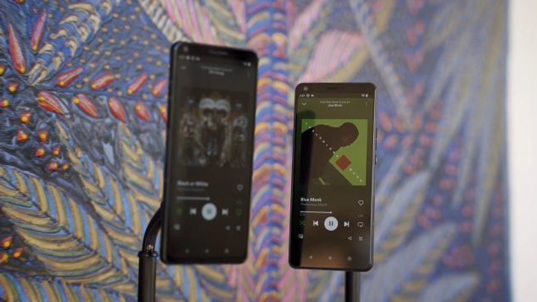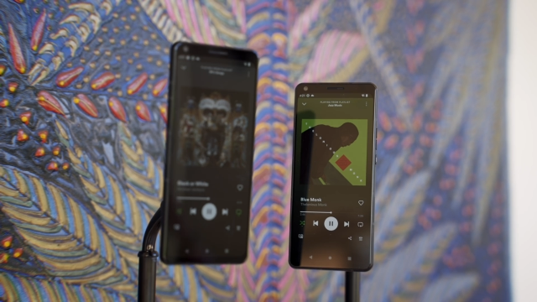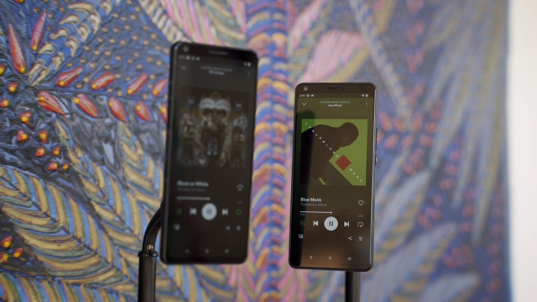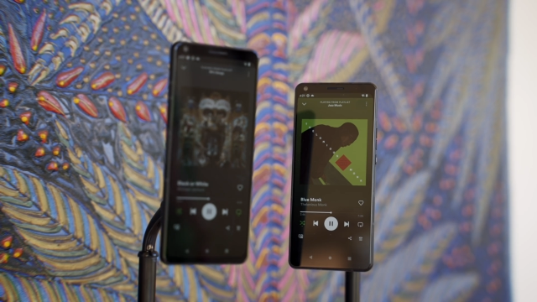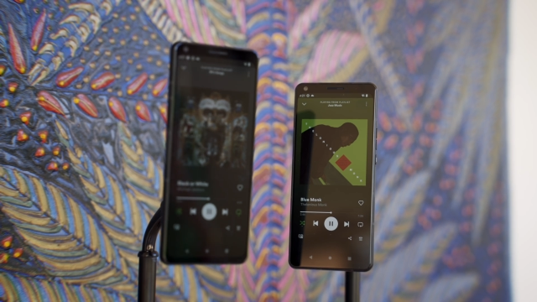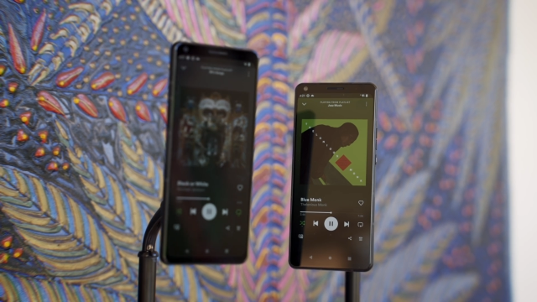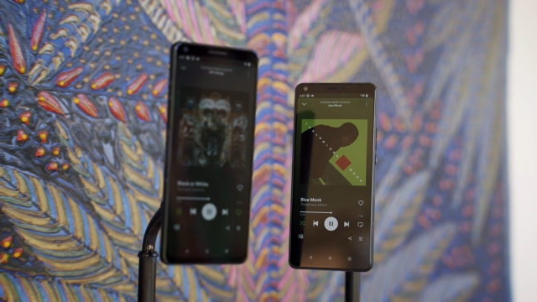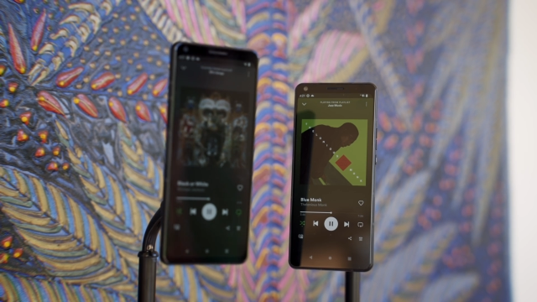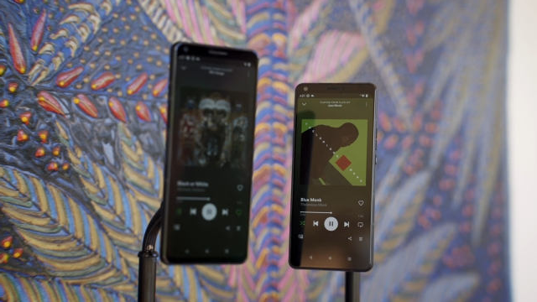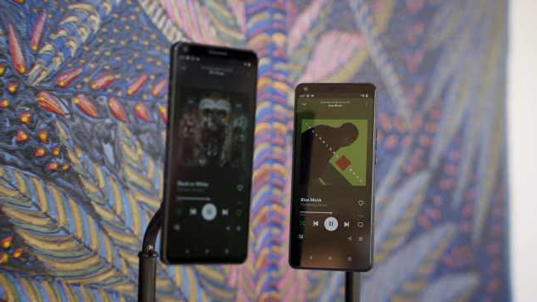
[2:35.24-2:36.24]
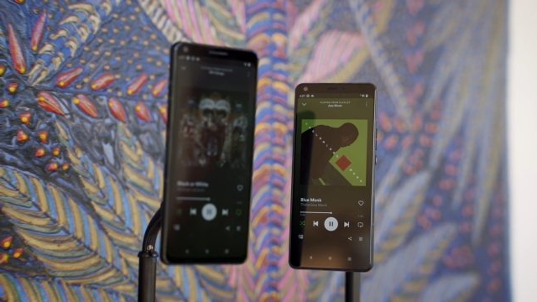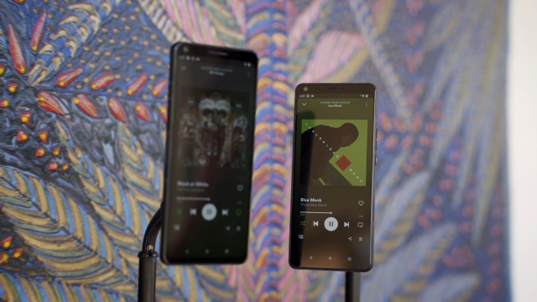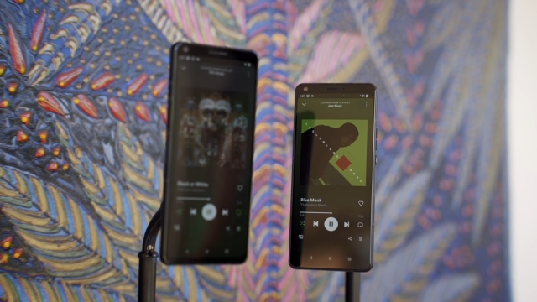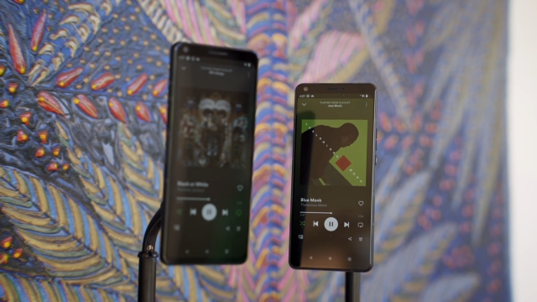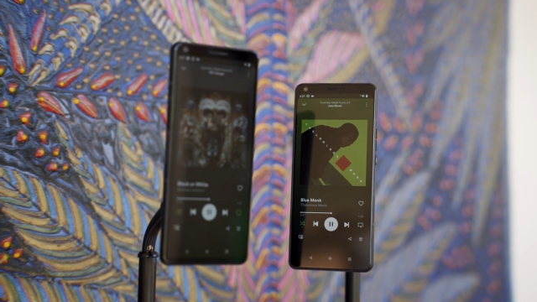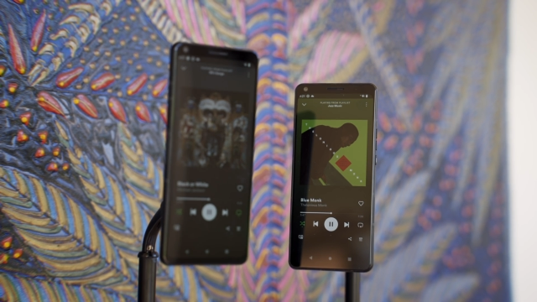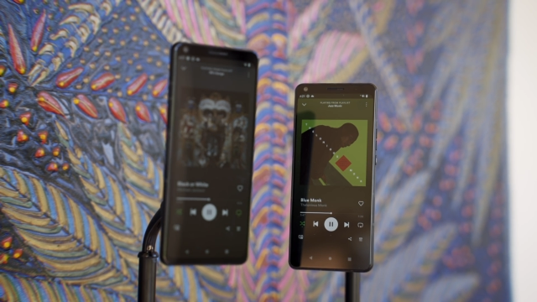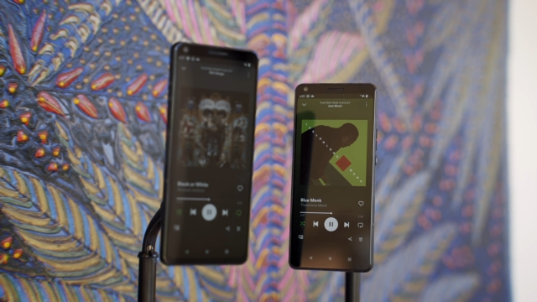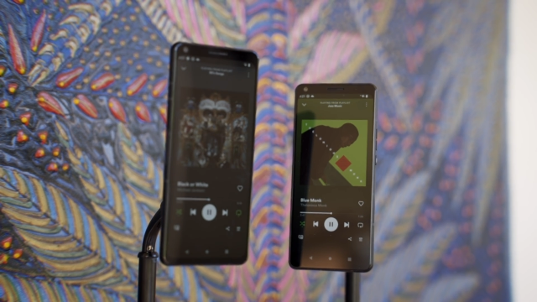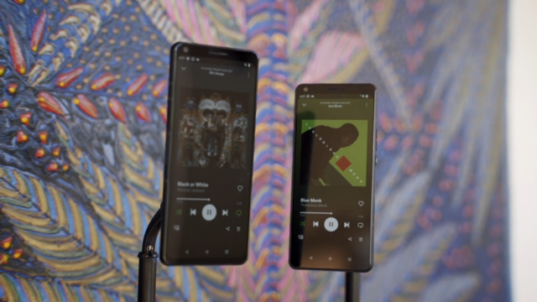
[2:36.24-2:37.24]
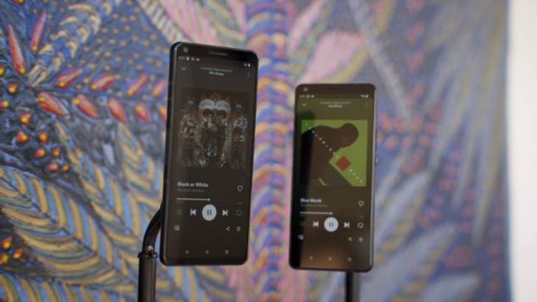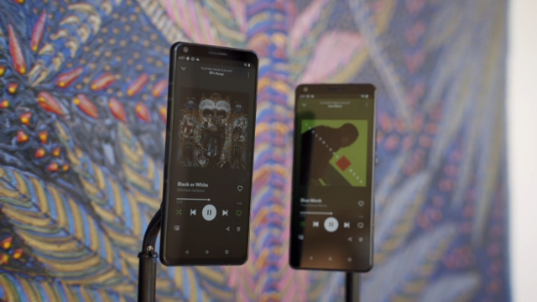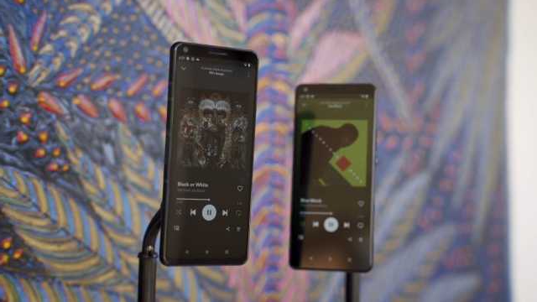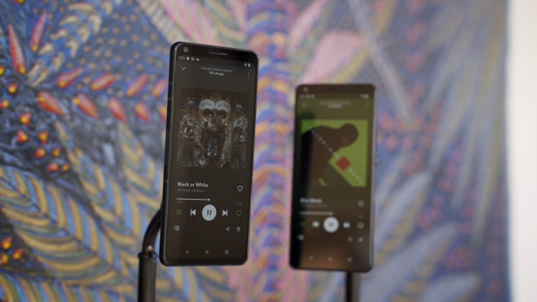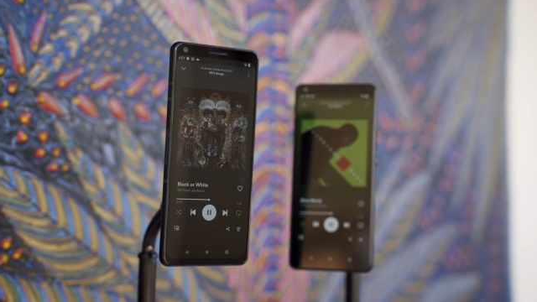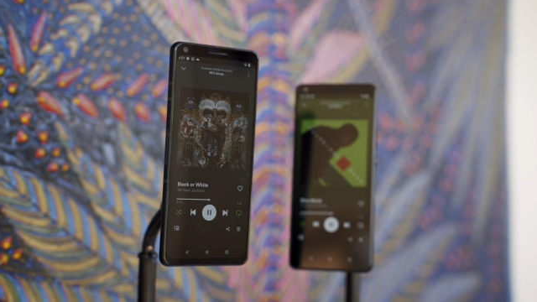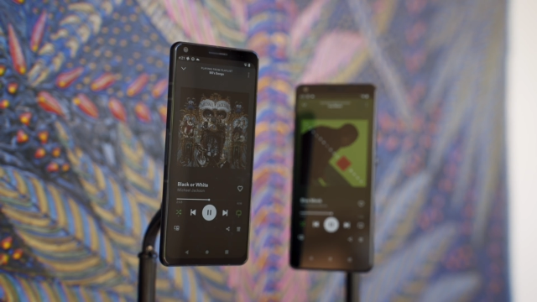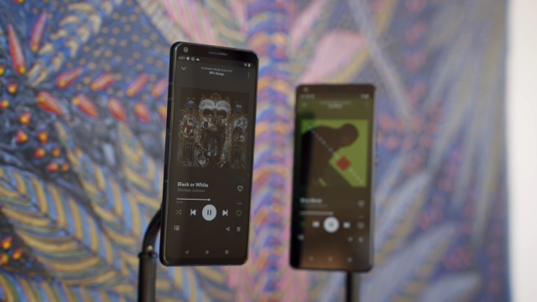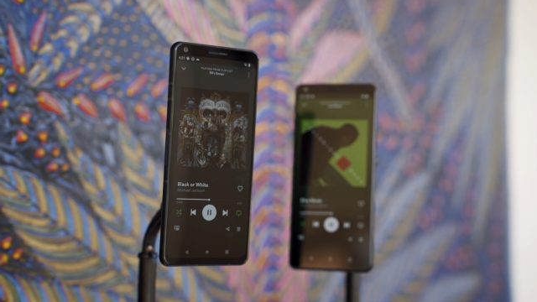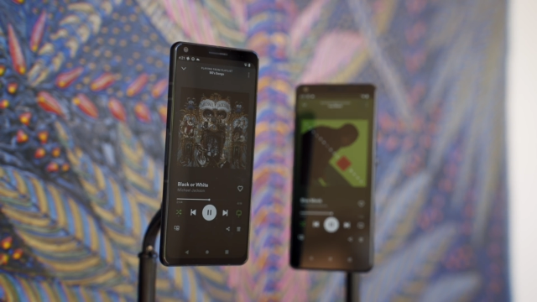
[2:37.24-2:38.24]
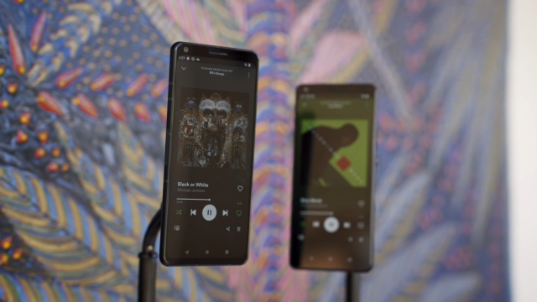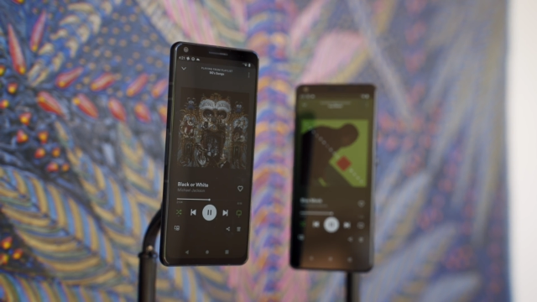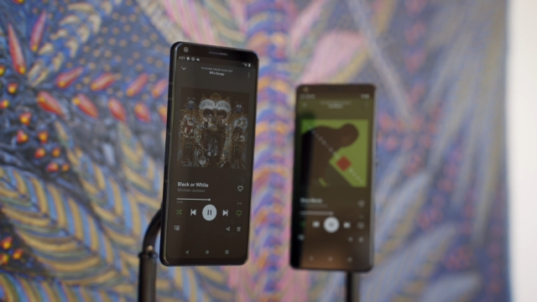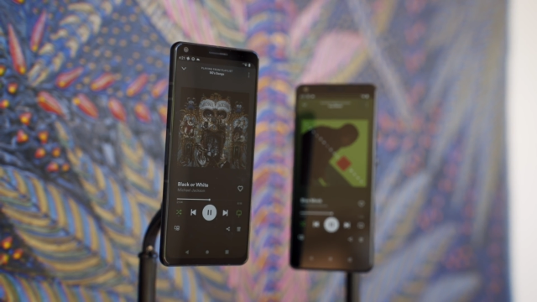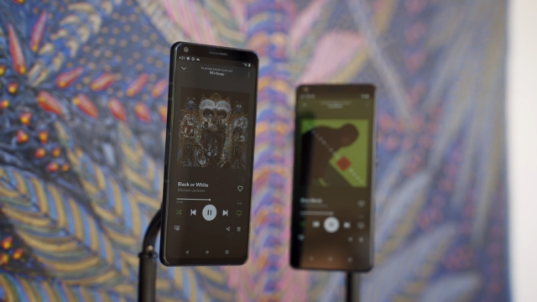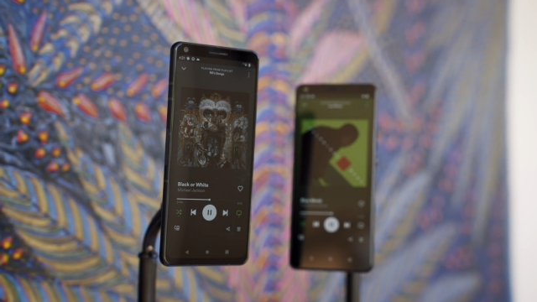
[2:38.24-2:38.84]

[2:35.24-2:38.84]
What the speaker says: No face is visible, so there are no lips to read.